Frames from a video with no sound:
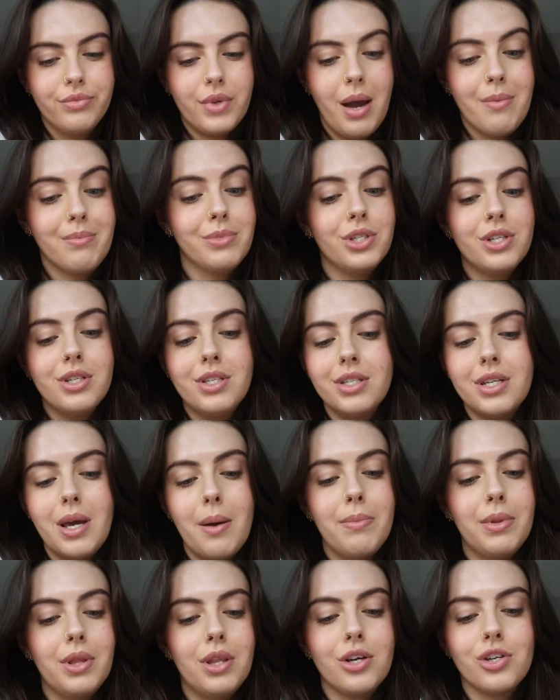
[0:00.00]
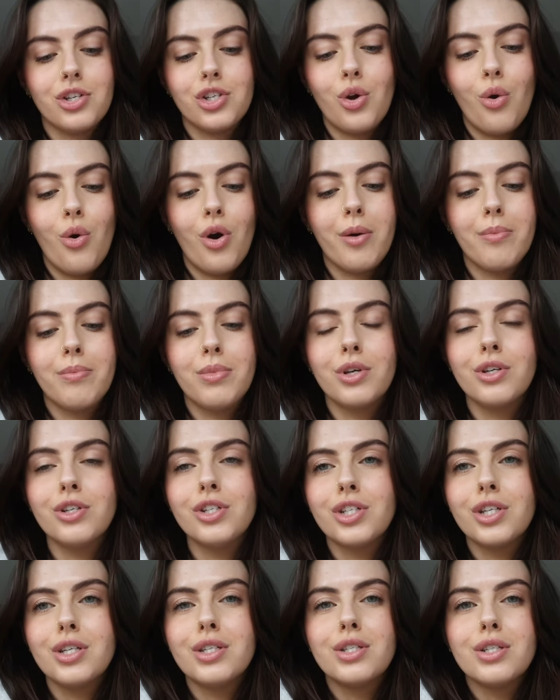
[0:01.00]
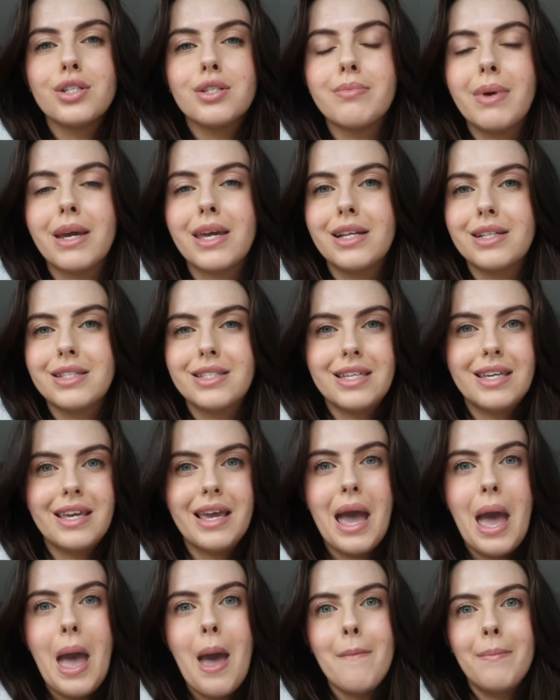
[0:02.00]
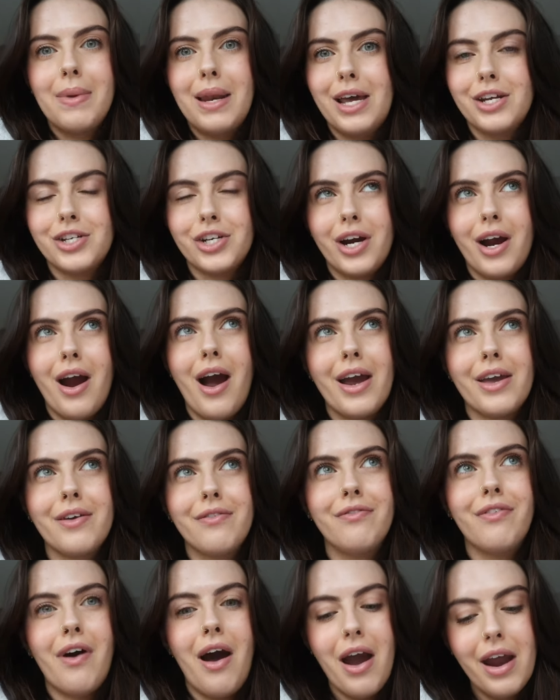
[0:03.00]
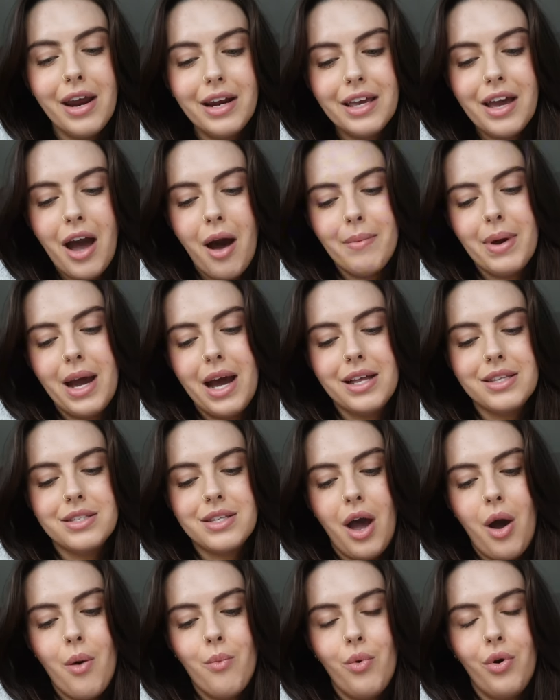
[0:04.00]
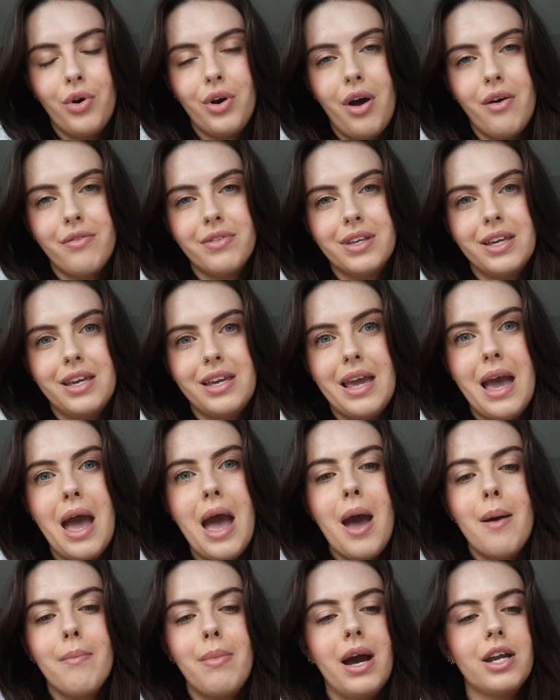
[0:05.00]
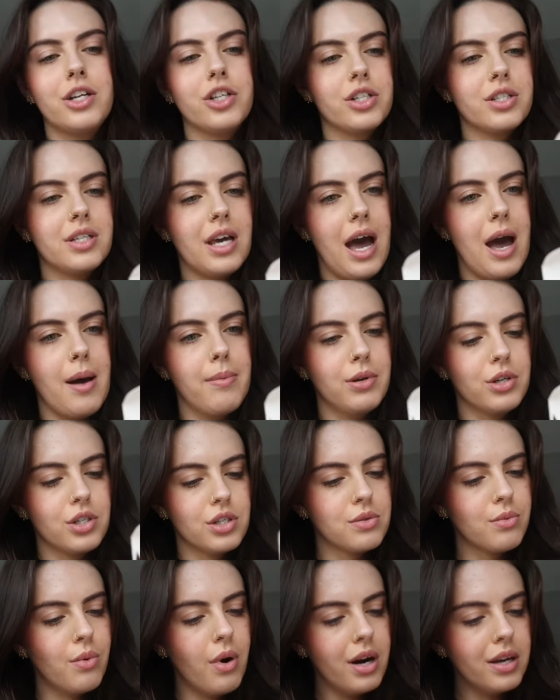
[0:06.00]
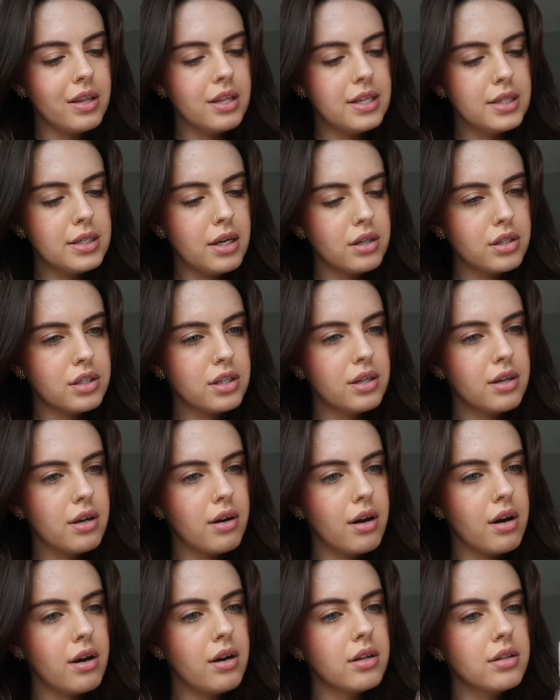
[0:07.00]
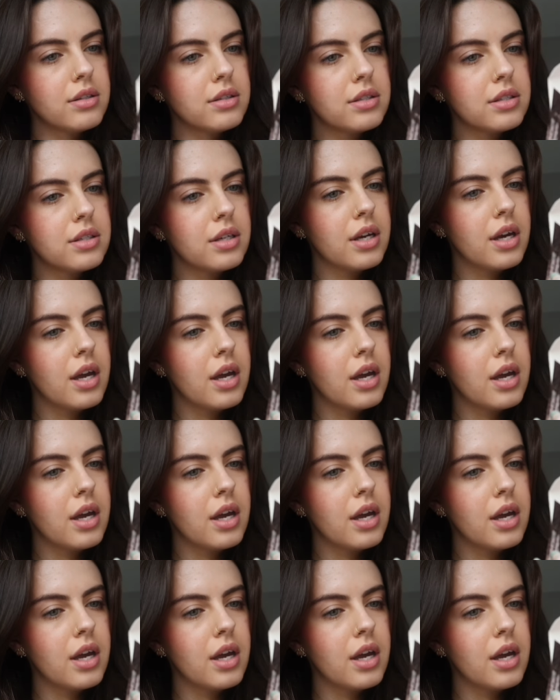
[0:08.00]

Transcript: I'm just a blush whore. Blush is just my guilty pleasure. I finally got my hands on one of the Patrick Ta blushes. What are these actually called?